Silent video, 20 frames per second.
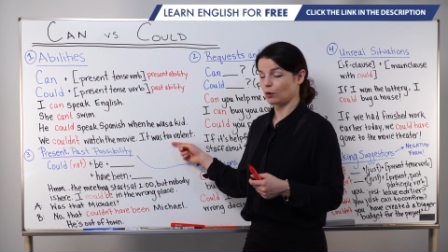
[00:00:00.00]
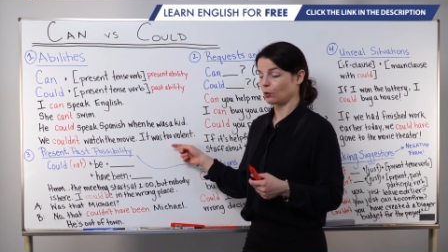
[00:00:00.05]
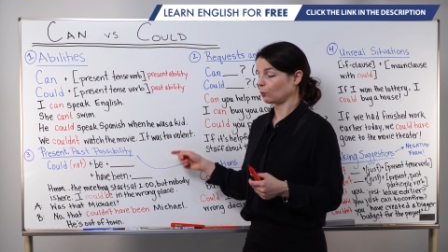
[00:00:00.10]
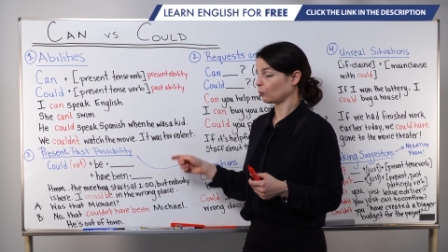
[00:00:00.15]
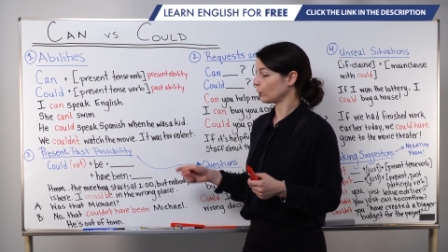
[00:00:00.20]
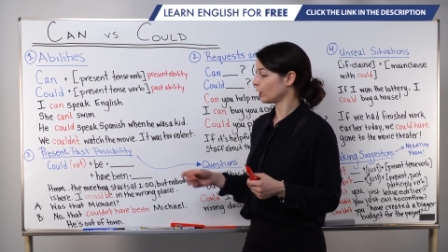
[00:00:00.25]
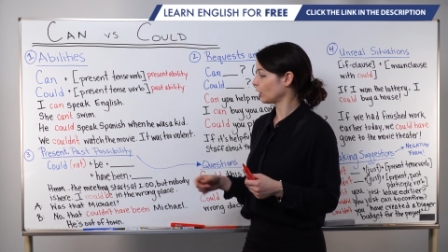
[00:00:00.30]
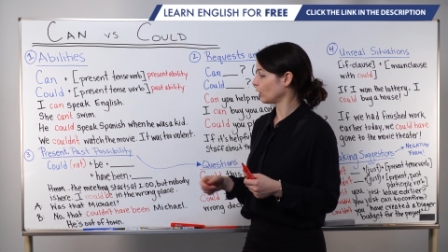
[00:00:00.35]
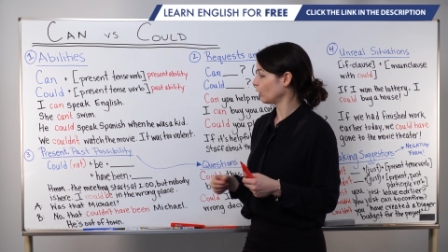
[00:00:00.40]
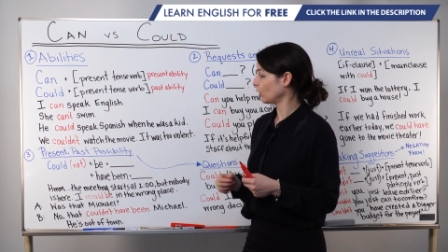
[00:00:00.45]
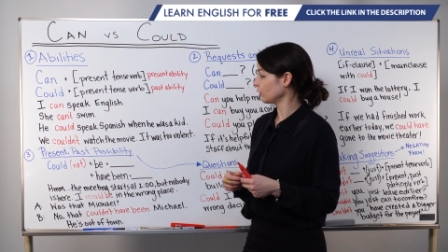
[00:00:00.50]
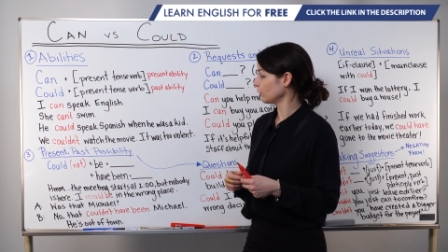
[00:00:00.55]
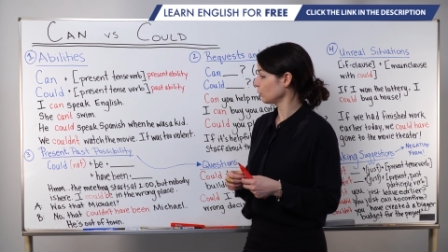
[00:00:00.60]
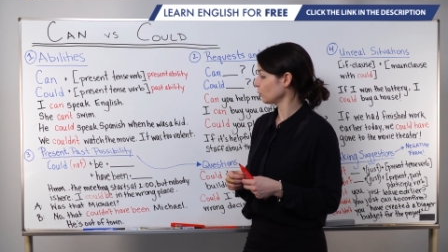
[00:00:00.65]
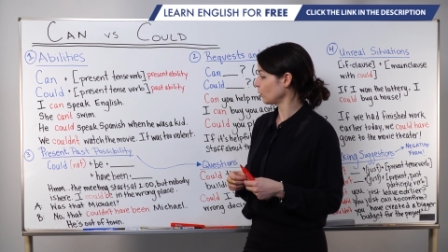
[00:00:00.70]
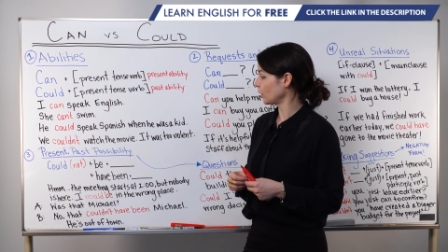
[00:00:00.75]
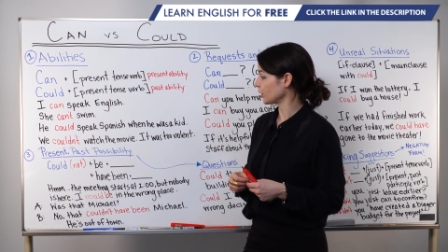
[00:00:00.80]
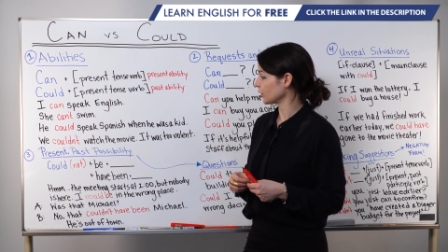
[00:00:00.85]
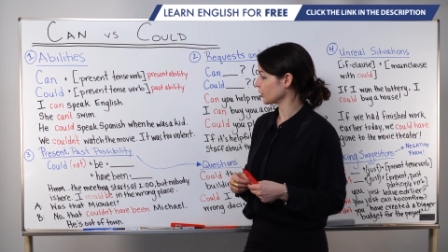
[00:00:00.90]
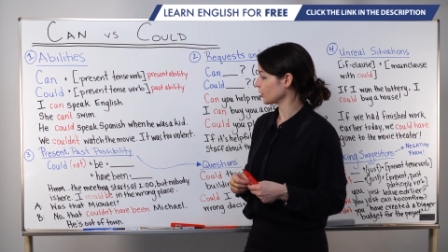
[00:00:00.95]
We couldn't
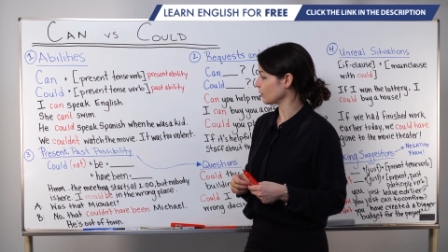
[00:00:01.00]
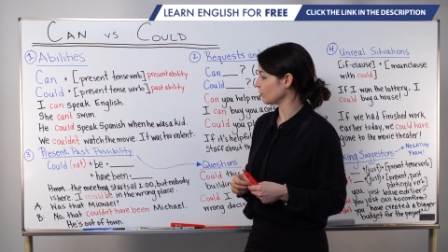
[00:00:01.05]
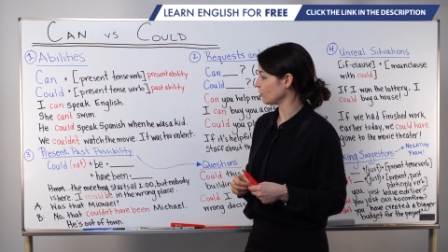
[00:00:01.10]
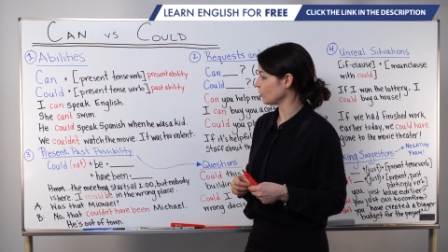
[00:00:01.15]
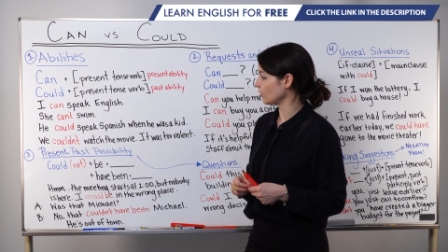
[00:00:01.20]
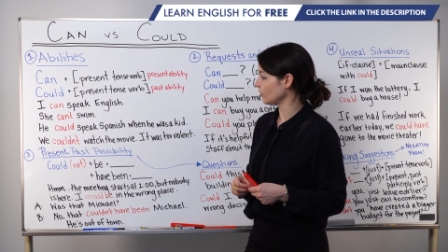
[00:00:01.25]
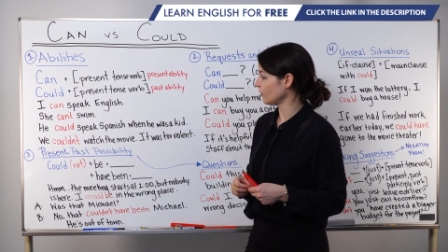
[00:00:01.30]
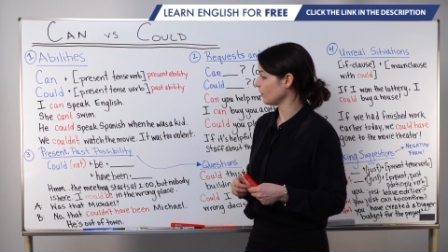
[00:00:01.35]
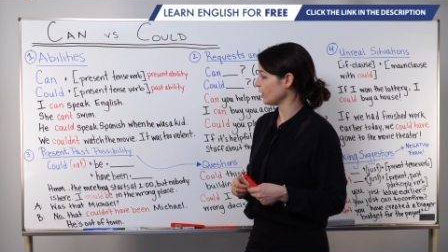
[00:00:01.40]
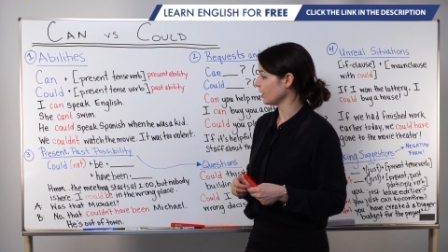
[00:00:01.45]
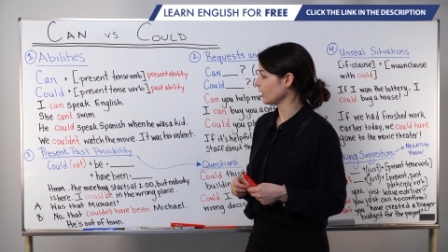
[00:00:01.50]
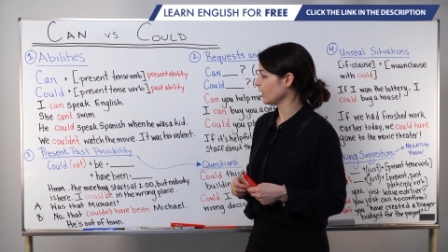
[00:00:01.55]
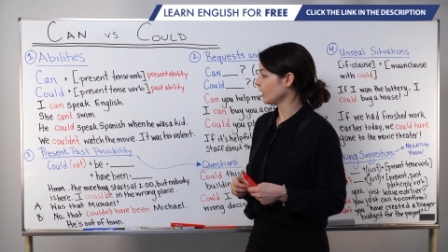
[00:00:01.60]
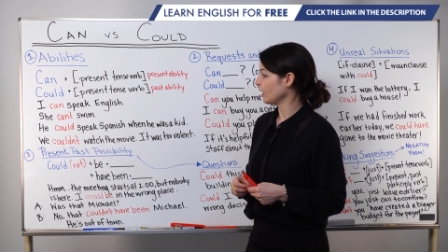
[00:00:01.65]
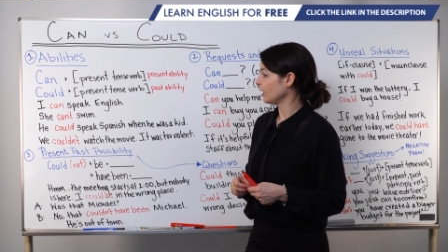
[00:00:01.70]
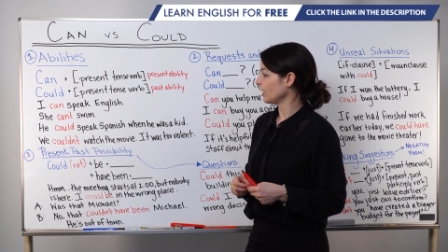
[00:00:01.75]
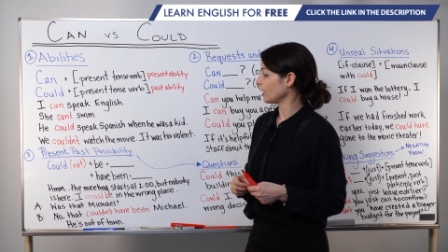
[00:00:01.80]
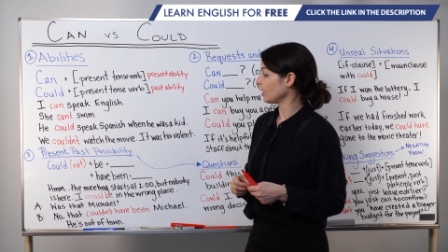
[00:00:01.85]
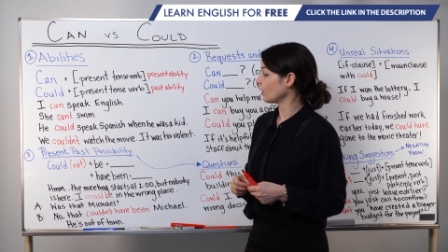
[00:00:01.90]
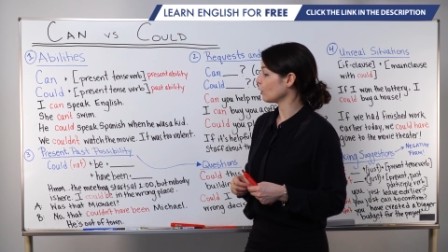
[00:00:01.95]
watch the movie.
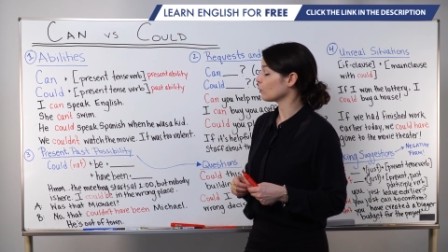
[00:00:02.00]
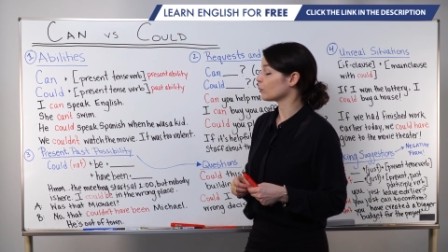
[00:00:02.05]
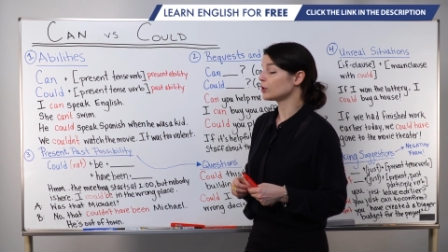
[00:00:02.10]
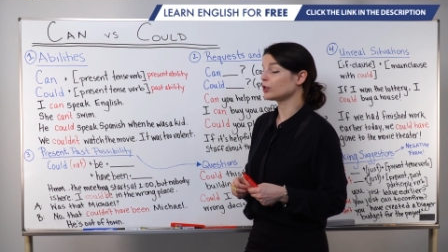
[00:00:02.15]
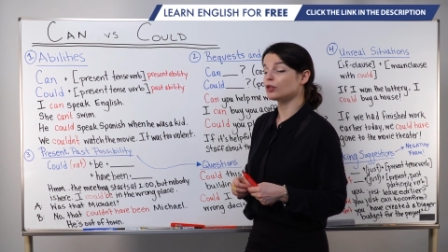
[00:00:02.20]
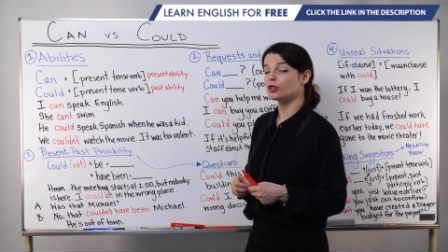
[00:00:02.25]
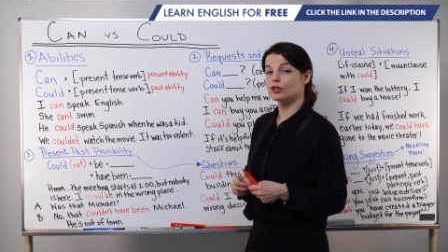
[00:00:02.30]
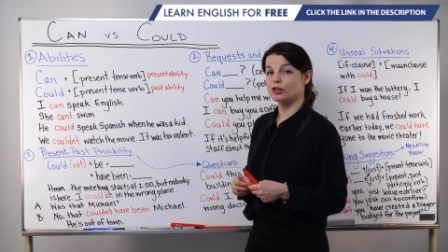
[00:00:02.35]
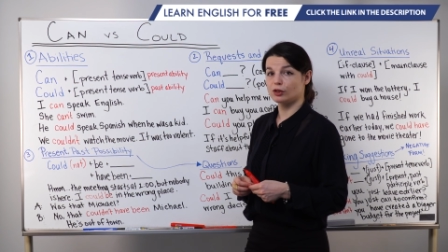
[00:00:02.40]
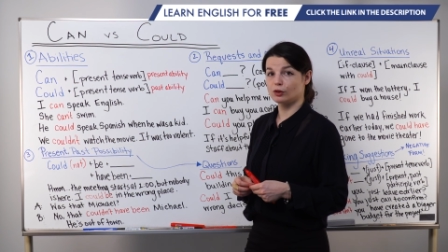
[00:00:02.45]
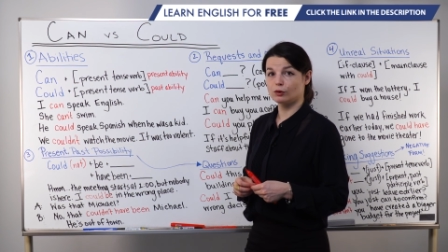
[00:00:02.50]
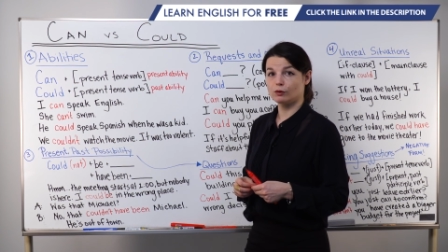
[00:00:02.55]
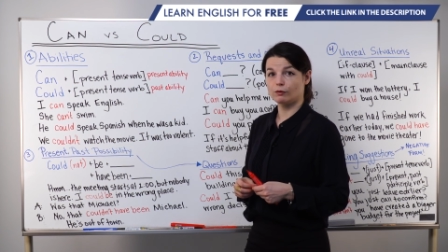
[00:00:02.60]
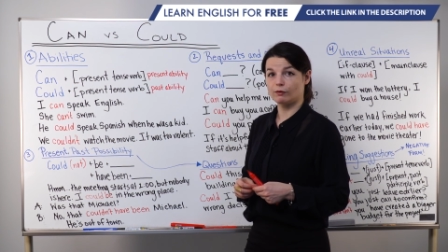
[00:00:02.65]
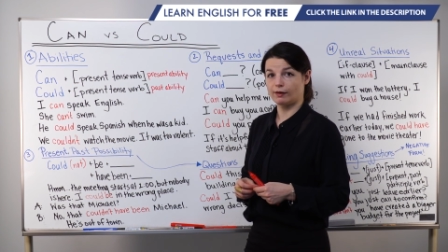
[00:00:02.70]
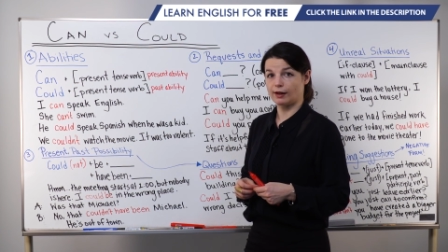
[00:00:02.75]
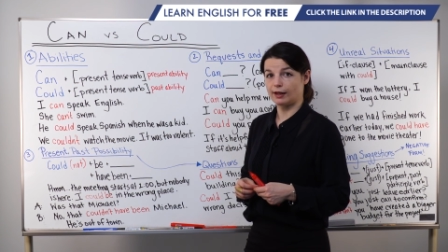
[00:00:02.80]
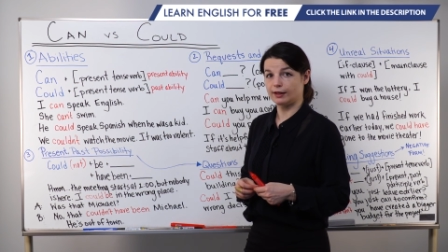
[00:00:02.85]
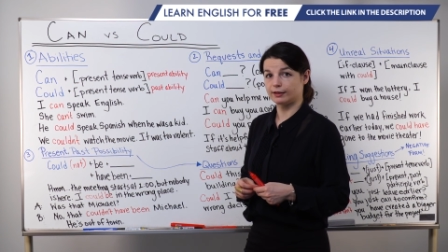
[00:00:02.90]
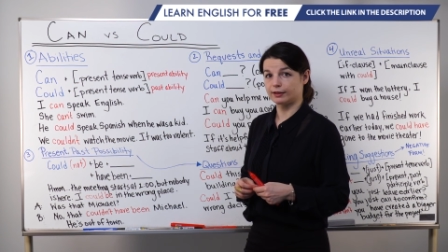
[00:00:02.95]
It was too
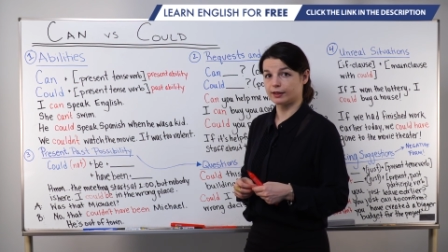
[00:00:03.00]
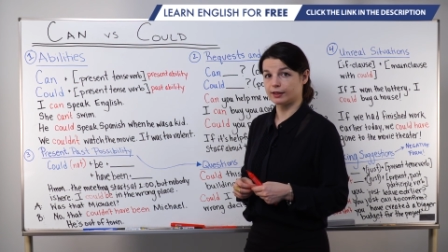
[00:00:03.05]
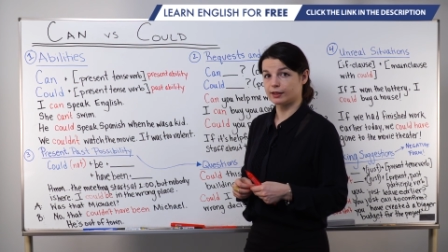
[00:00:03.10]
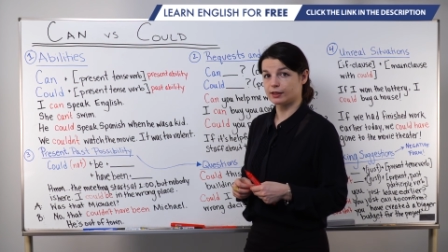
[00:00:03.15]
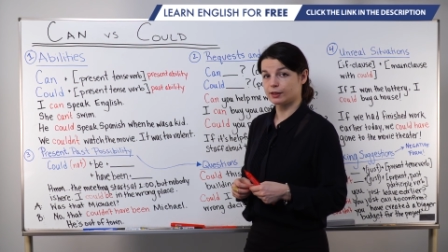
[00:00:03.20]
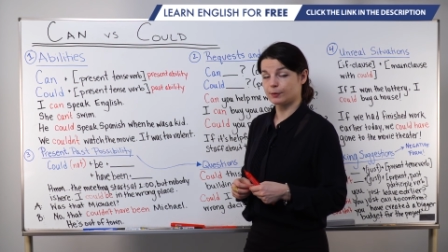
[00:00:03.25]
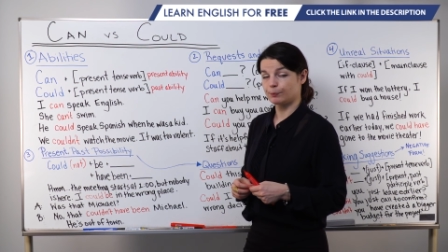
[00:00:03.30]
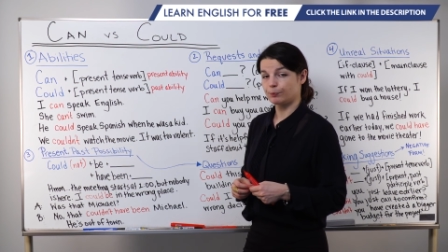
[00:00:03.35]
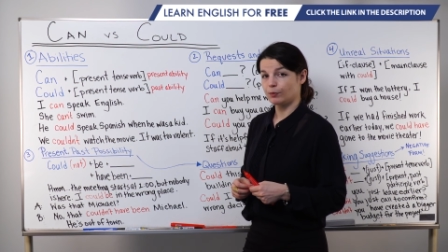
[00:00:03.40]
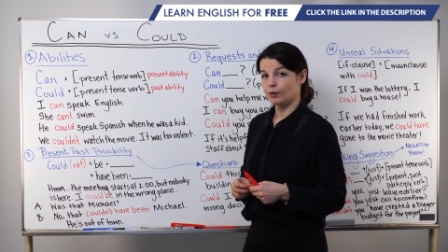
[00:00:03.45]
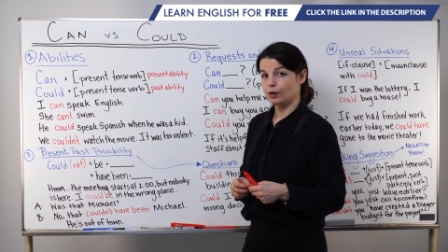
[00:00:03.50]
violent.